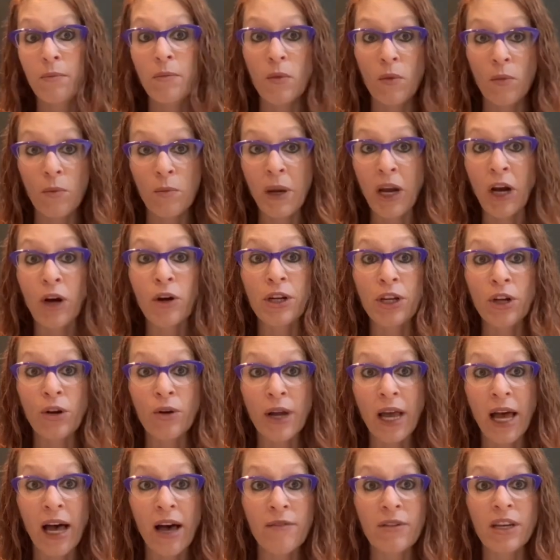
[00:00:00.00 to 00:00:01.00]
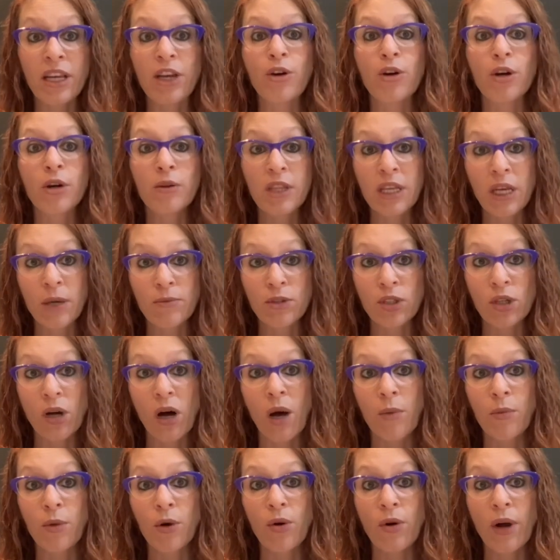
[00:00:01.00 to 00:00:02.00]
peritoneal cavity or the
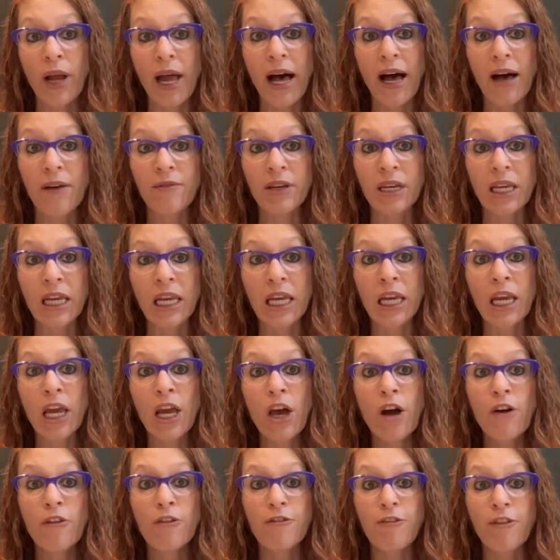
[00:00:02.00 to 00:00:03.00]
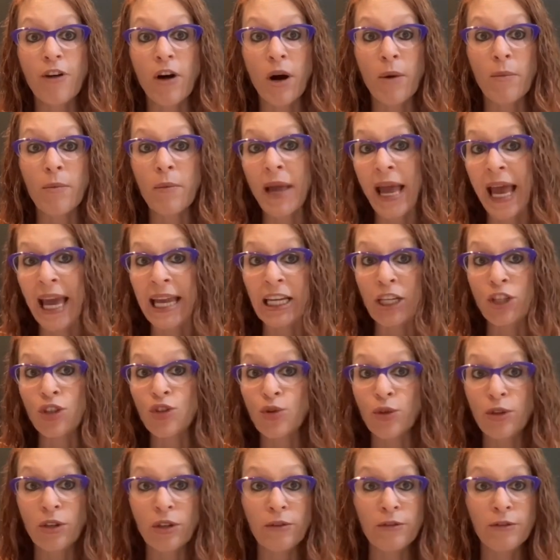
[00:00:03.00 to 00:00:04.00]
abdominal cavity from any
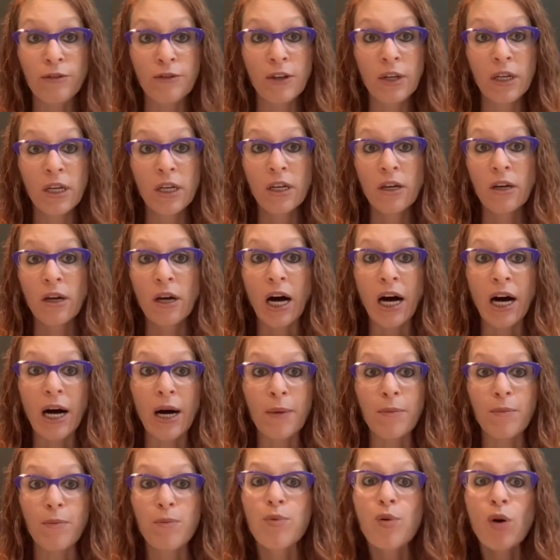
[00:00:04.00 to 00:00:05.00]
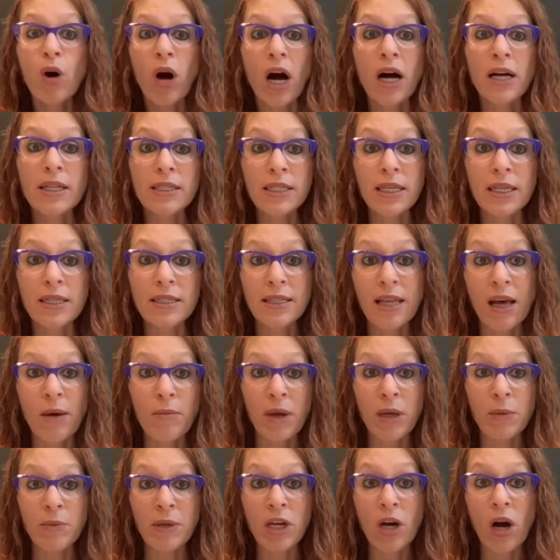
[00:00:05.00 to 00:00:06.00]
sort of process that
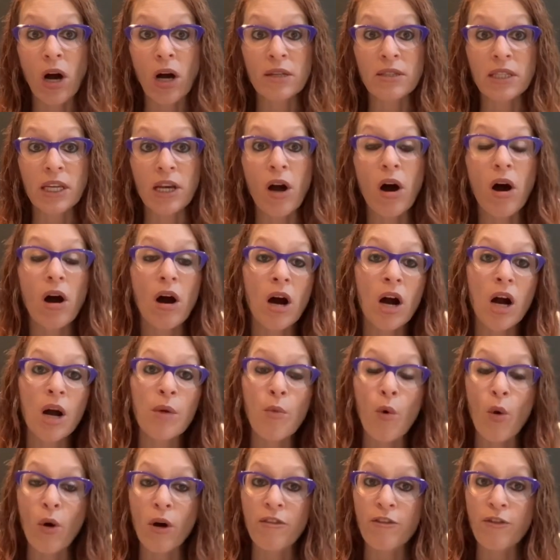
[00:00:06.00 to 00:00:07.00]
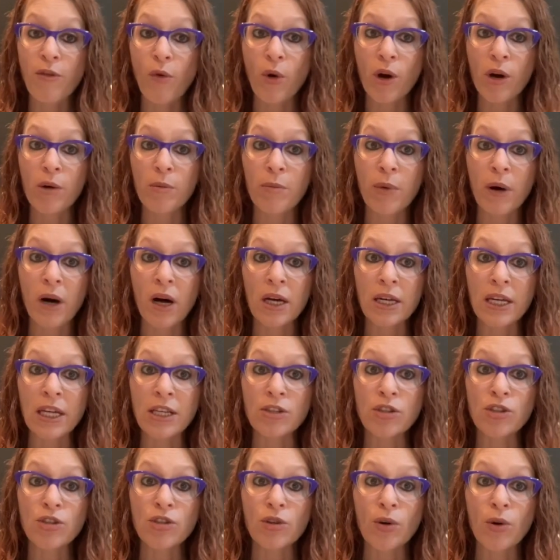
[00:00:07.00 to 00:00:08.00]
may be causing harm or foreign
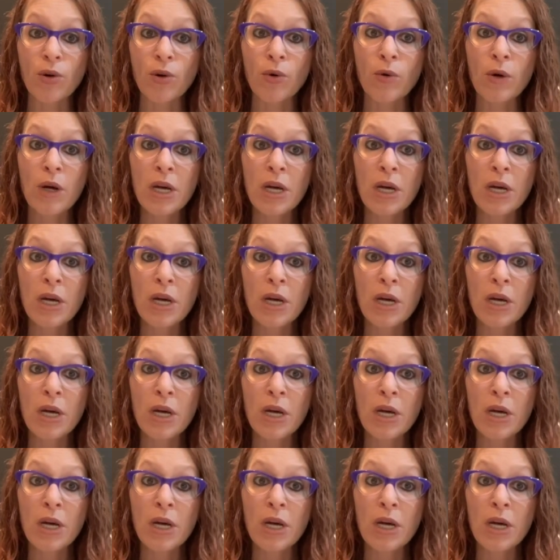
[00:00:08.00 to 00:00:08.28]
bodies. So